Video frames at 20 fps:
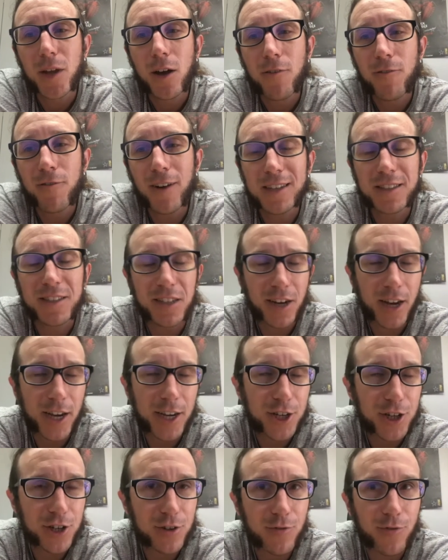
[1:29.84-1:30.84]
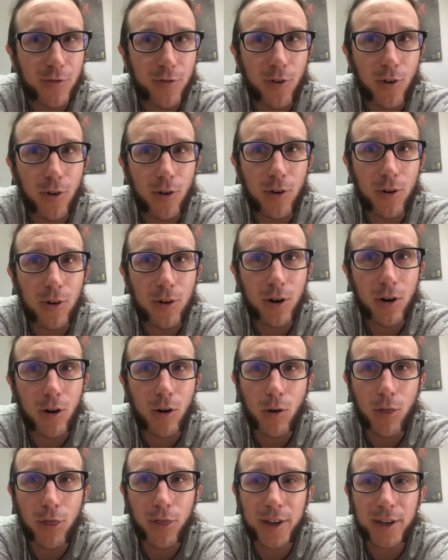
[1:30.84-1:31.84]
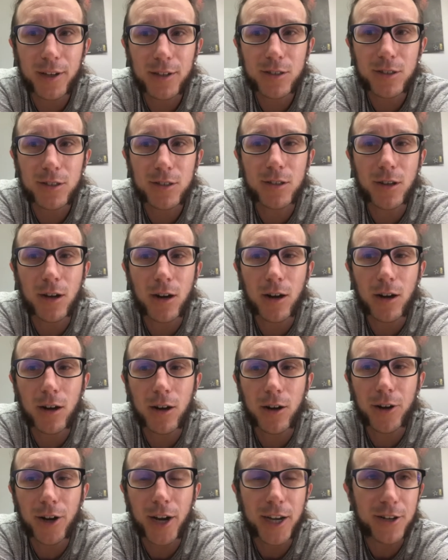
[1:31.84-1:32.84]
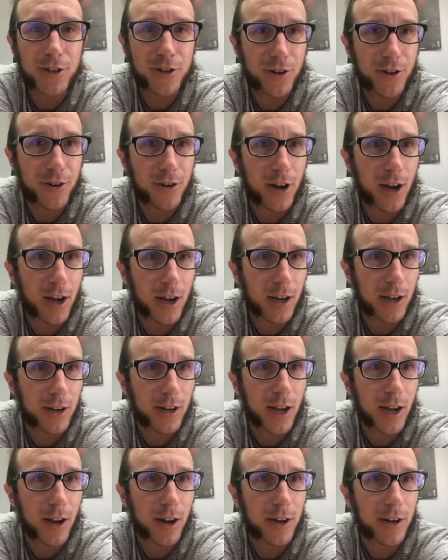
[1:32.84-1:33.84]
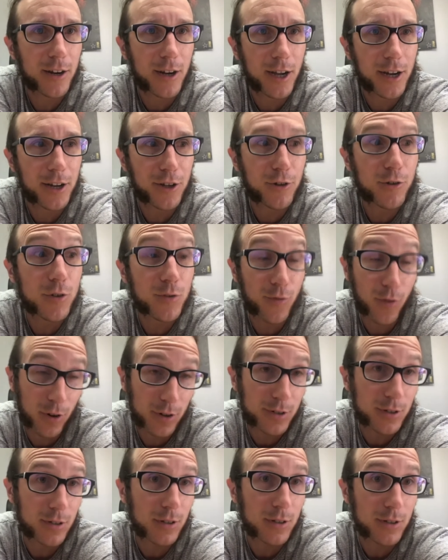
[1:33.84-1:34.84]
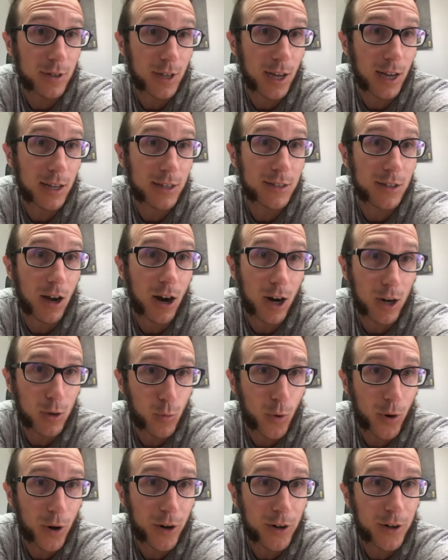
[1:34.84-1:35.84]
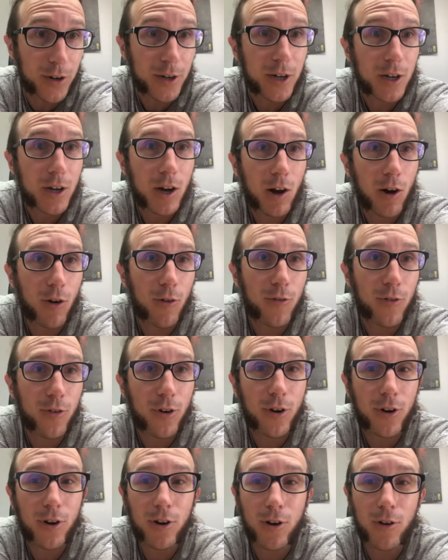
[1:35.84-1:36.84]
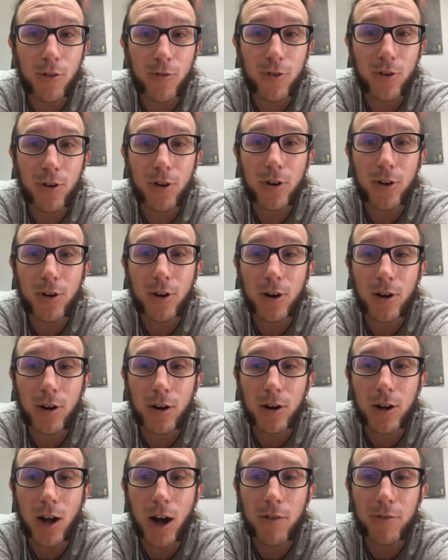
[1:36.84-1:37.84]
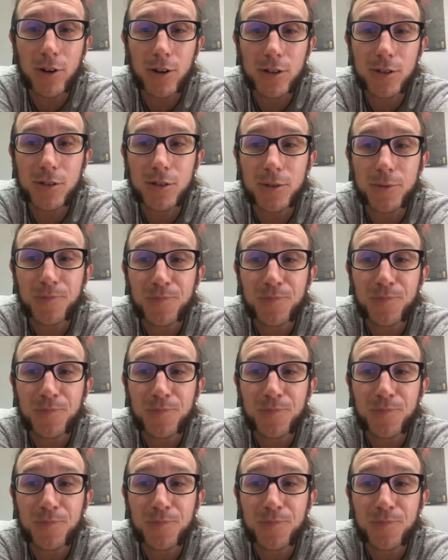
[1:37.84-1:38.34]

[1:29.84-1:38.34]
fascination for all things uh, nature and, and, and, used fossils as artwork of her, of her uh, covers.